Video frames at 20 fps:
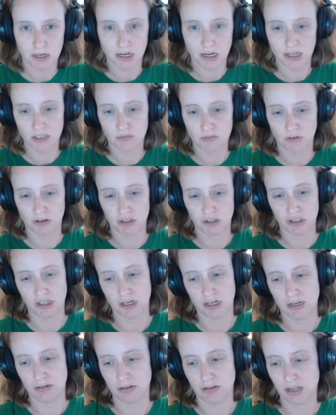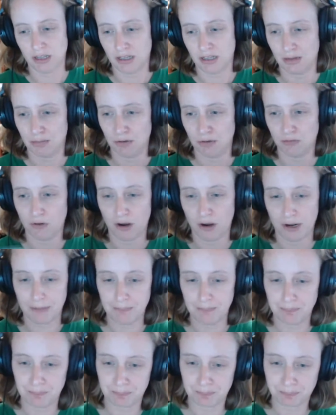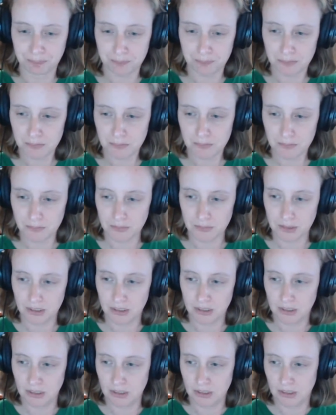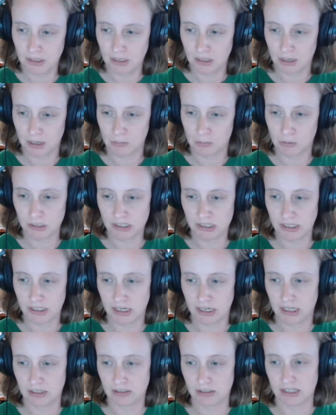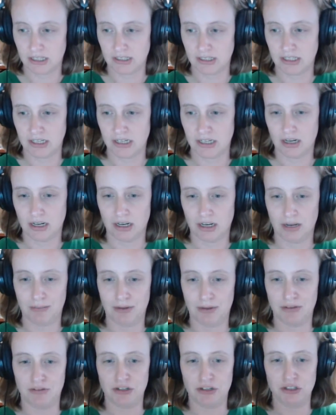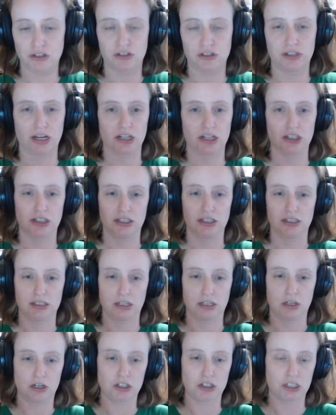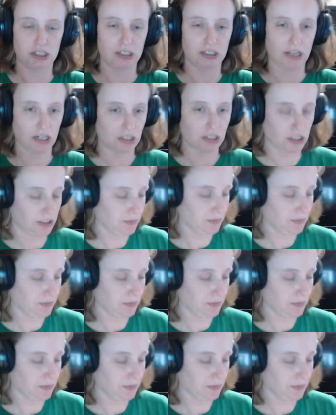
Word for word: version and, and then move on. Um, once again, looks like the um, adventure section is the largest section.